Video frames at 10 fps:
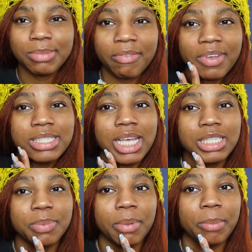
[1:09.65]
My face
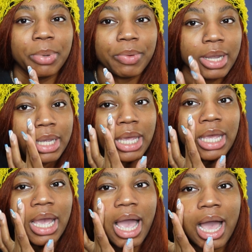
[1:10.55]
has been
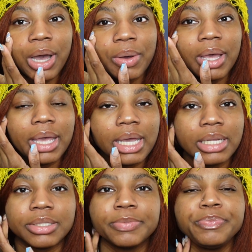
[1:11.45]
breaking out and